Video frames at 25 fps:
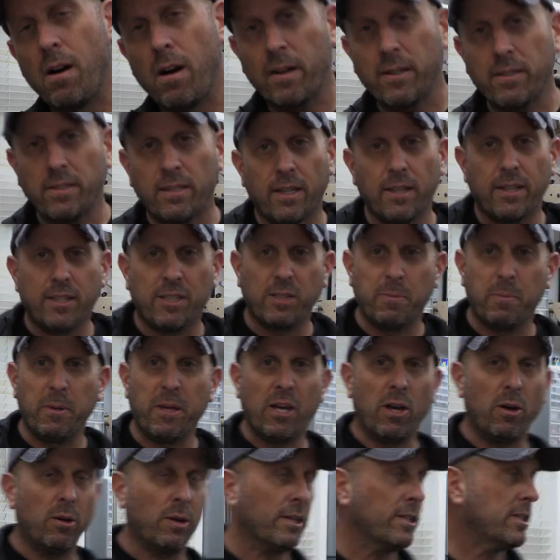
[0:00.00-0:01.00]
Honestly, this has
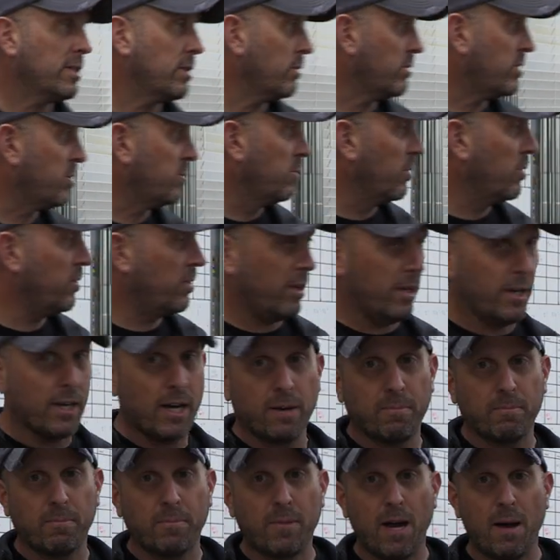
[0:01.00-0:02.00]
been going so smoothly,
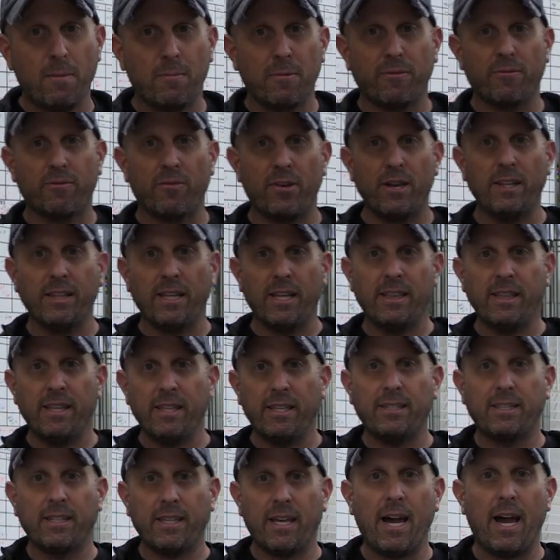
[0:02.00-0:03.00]
I'm afraid that
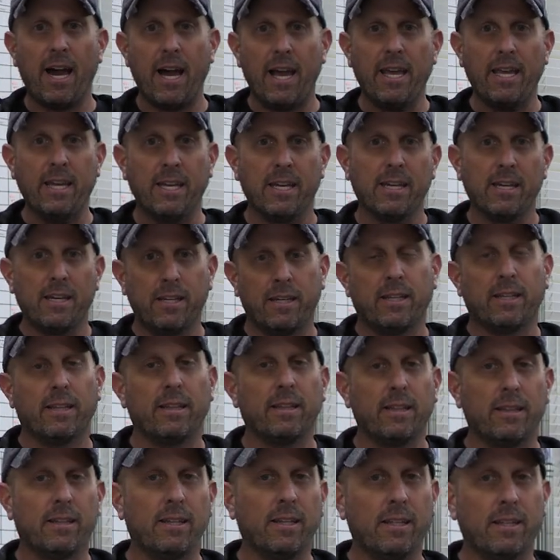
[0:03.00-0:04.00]
this guy
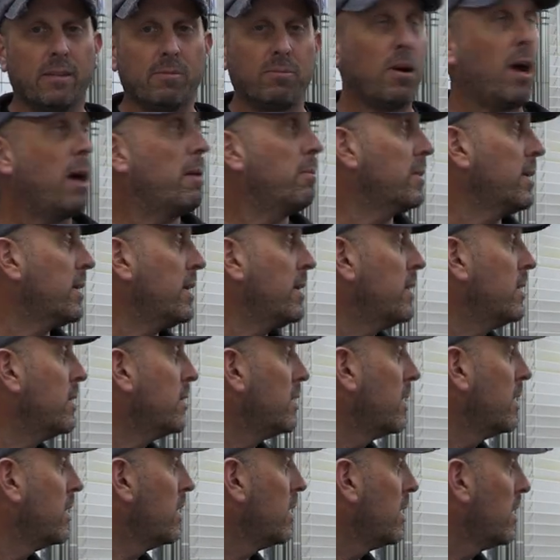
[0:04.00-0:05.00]
is probably
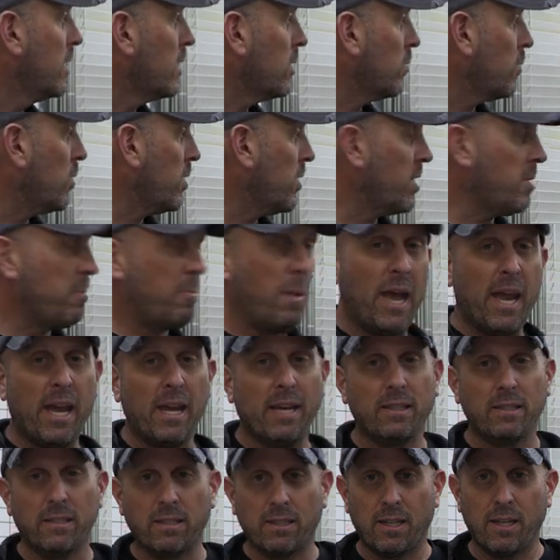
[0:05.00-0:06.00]
where the
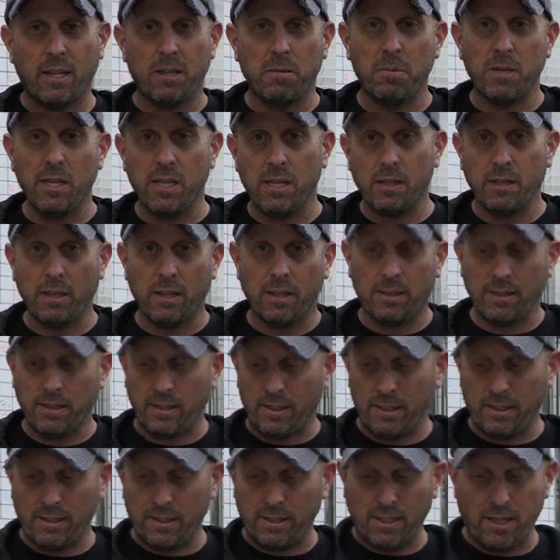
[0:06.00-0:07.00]
pain's gonna be.
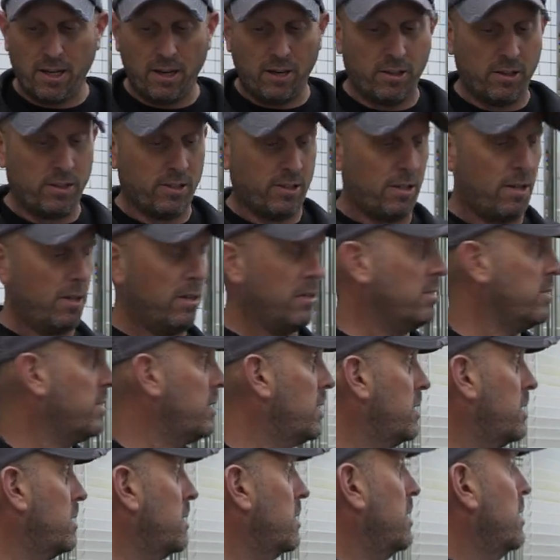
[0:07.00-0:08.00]
Let's see how this goes.